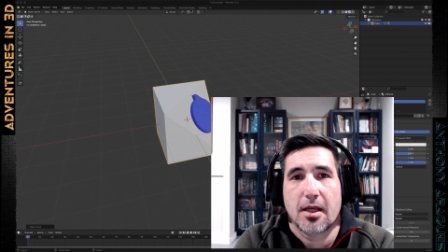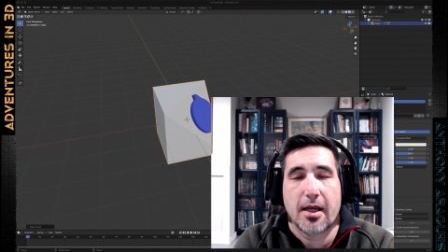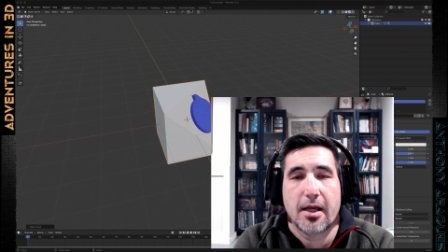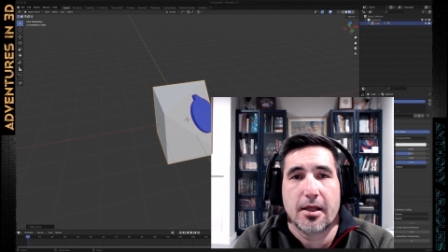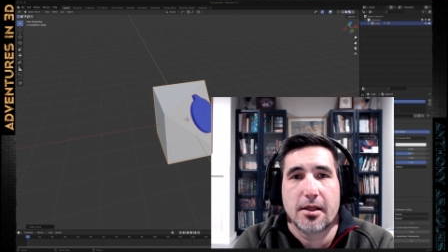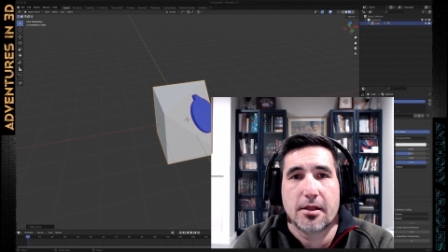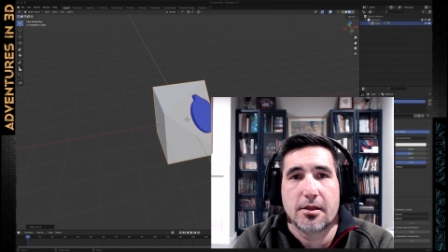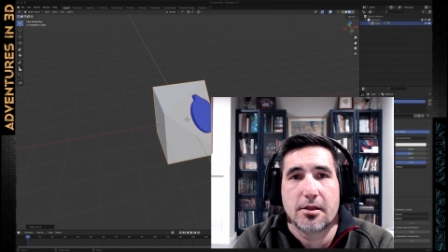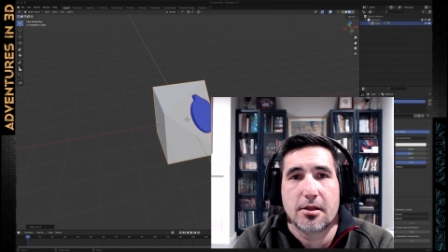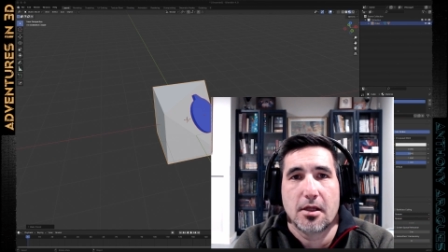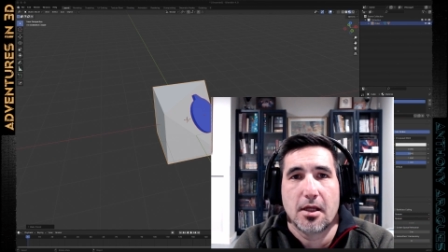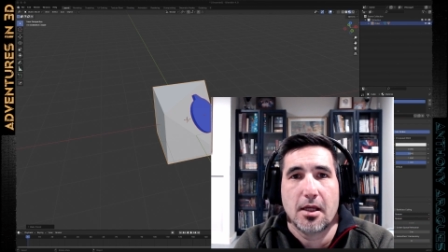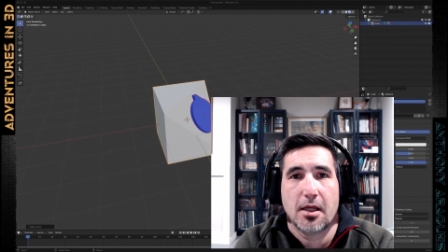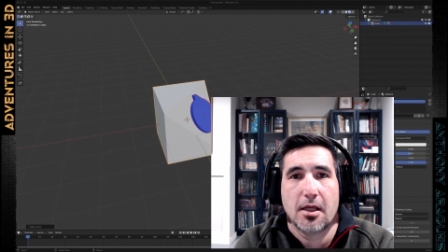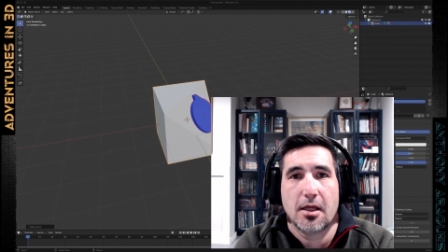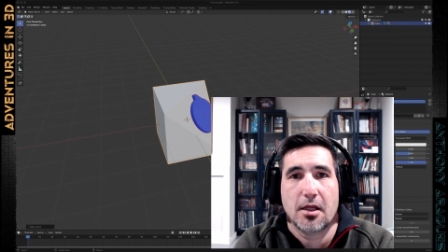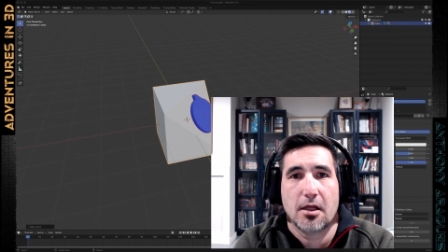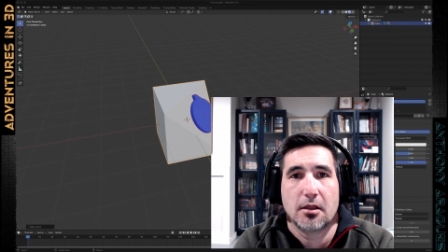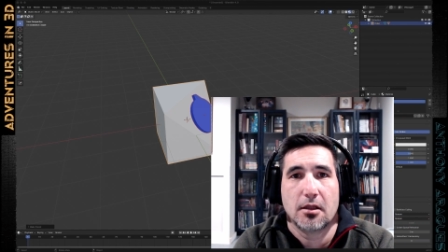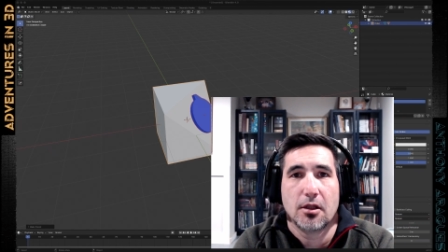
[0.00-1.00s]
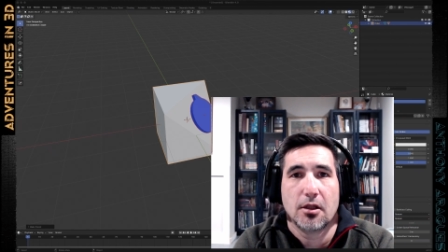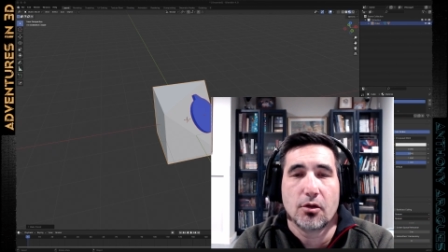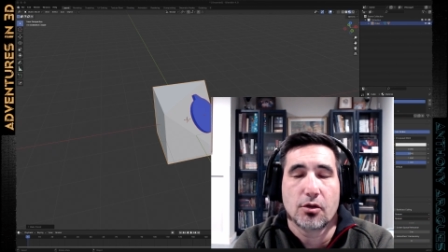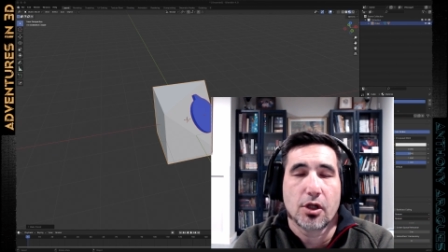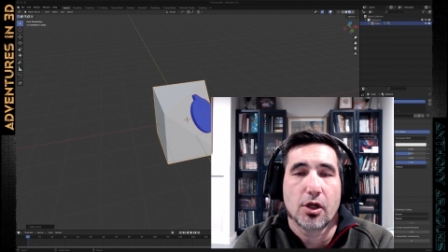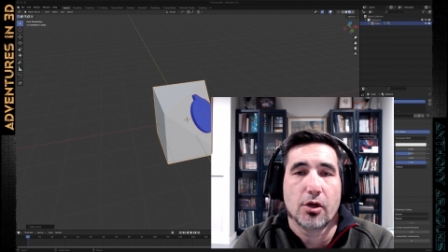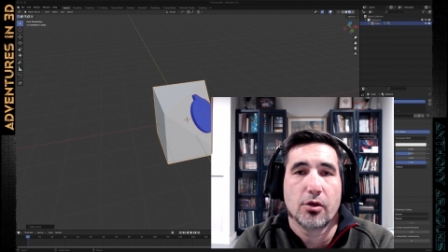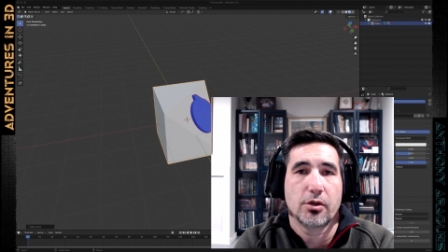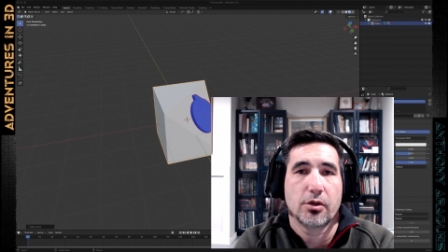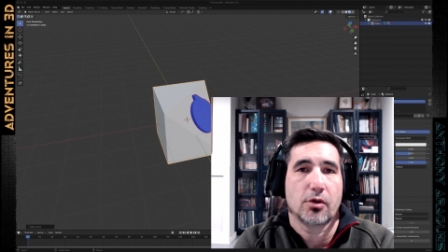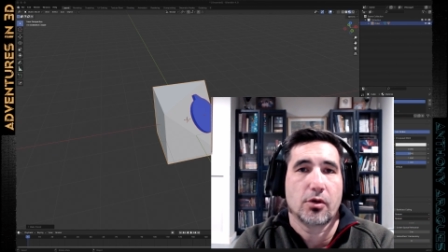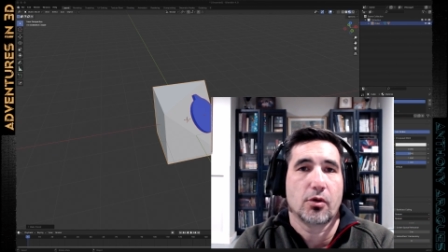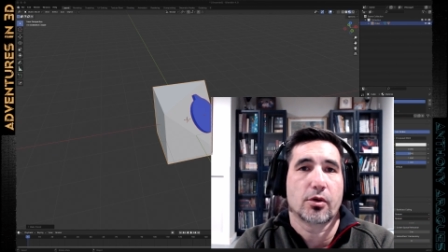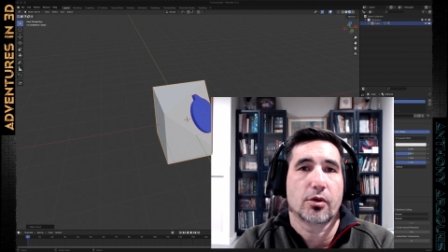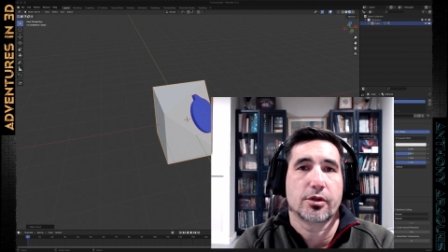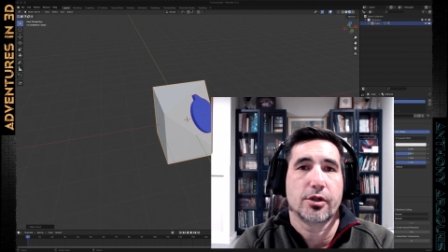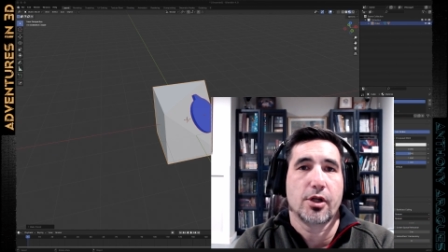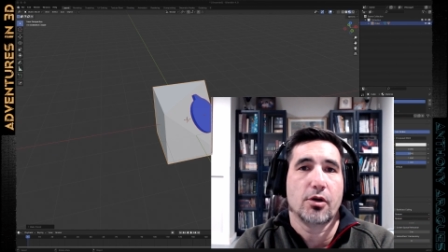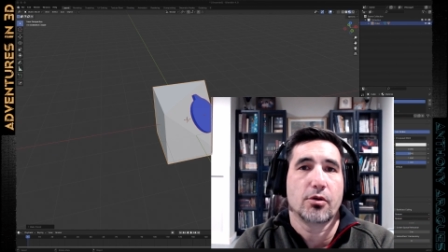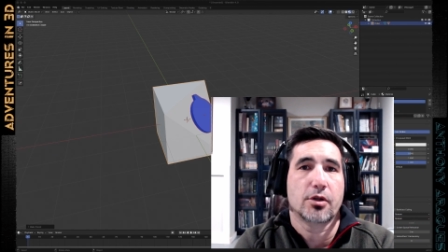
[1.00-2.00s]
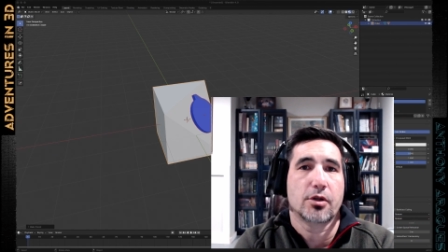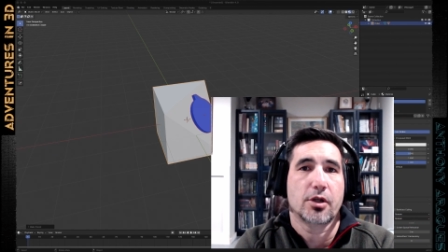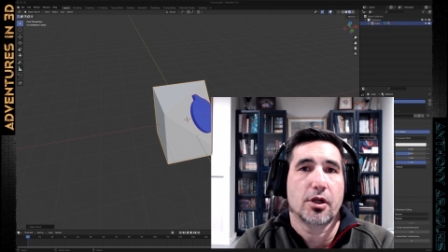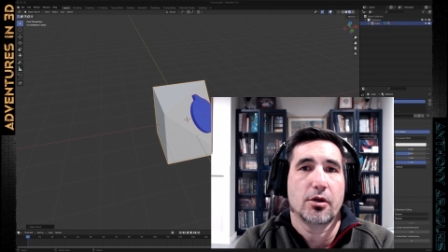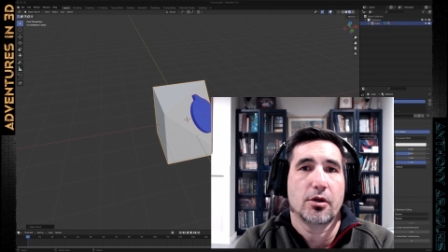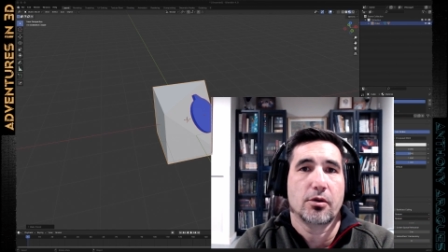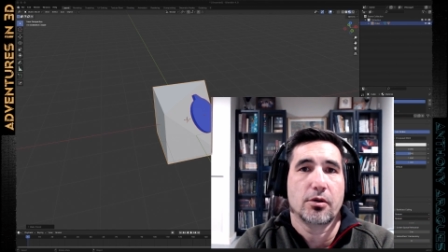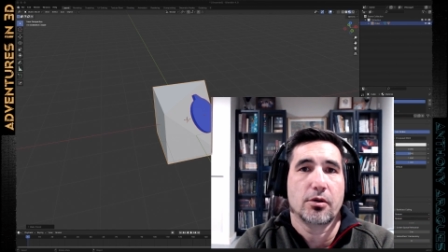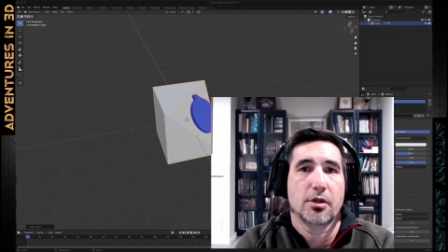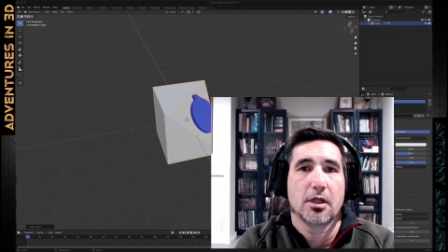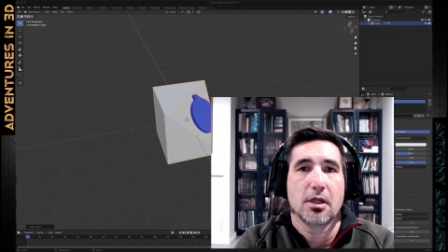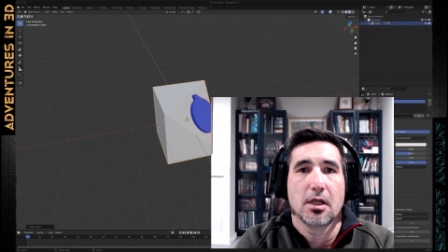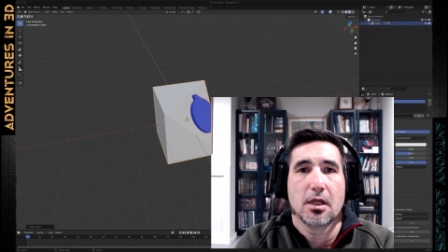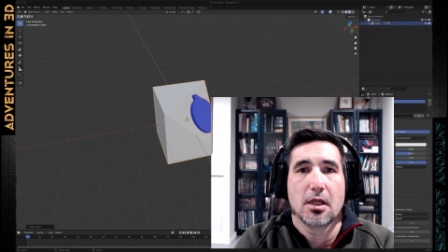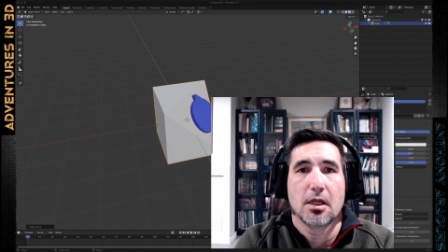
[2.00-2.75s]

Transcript: as a low-code or no-code